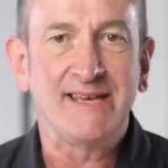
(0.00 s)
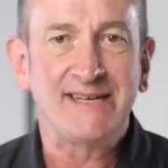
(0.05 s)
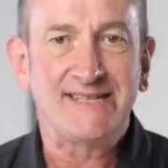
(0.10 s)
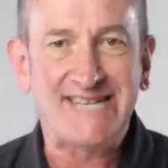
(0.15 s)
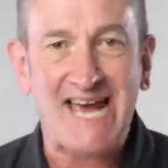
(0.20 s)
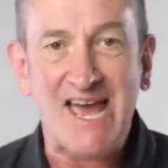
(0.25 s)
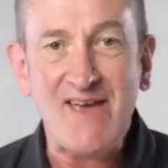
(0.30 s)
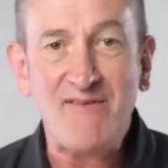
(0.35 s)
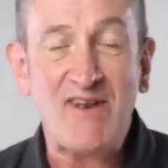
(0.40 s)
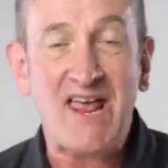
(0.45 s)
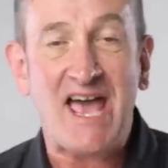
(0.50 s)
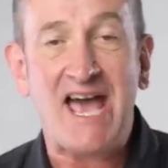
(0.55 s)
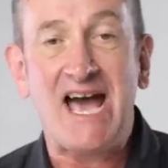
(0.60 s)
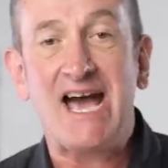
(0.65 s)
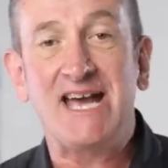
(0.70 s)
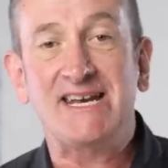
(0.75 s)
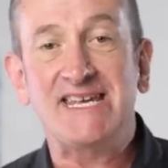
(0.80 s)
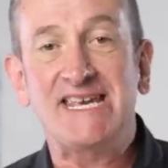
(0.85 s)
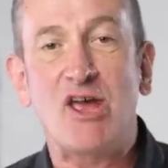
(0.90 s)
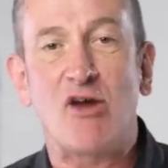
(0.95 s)
David
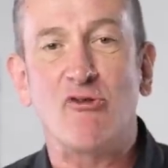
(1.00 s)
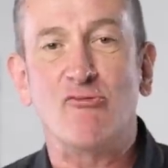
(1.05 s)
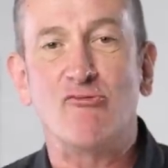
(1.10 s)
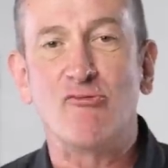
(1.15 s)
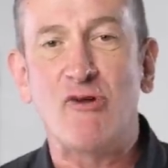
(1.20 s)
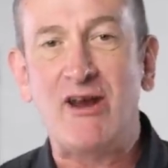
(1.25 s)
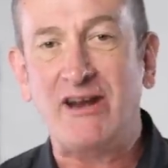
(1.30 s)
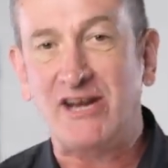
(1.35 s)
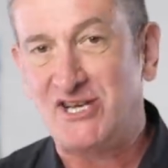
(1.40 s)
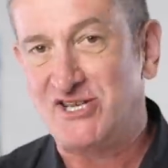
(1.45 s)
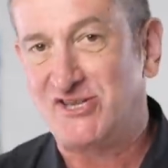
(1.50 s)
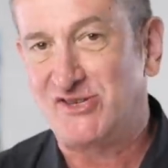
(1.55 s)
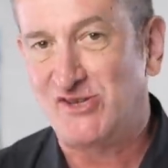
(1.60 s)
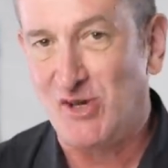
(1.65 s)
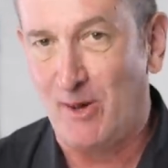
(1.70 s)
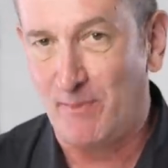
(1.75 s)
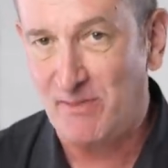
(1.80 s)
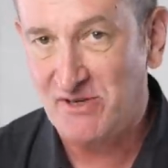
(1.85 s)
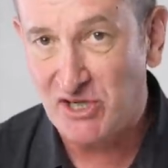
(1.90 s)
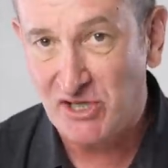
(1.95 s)
Hardy relished the
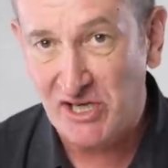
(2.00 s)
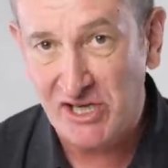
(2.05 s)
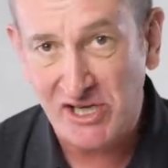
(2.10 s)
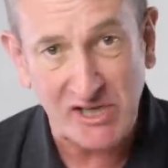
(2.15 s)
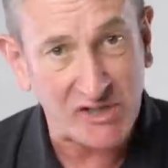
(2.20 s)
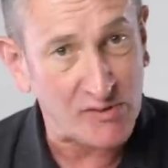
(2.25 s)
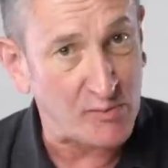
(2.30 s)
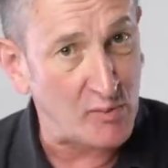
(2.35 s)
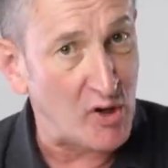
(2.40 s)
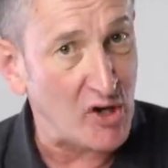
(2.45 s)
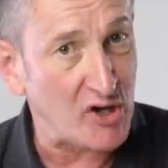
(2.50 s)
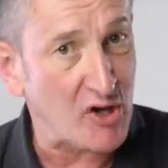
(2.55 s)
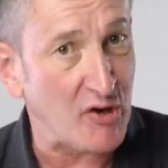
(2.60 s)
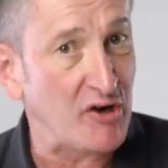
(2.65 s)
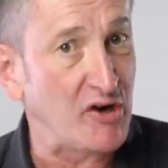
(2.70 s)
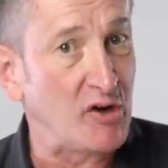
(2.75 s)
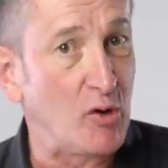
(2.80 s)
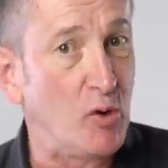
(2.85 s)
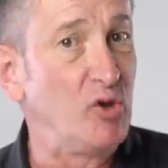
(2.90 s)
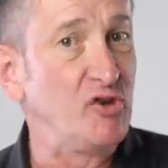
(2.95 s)
opportunity to work on
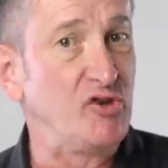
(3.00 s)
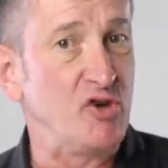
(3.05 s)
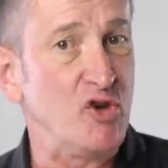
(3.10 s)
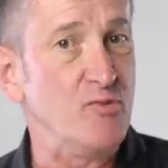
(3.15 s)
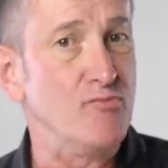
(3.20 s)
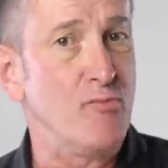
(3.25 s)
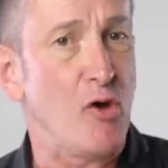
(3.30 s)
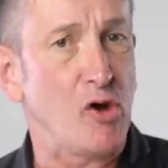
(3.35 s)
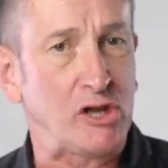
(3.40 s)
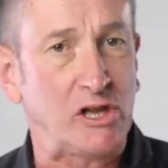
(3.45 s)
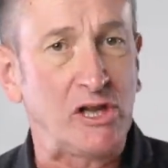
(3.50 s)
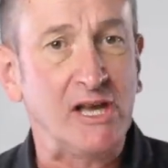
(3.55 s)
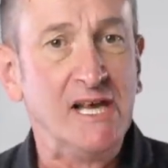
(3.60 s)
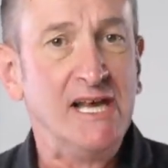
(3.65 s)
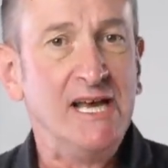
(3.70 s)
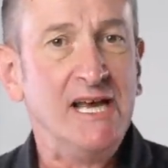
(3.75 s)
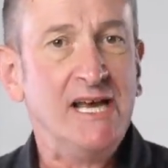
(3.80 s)
an all new model.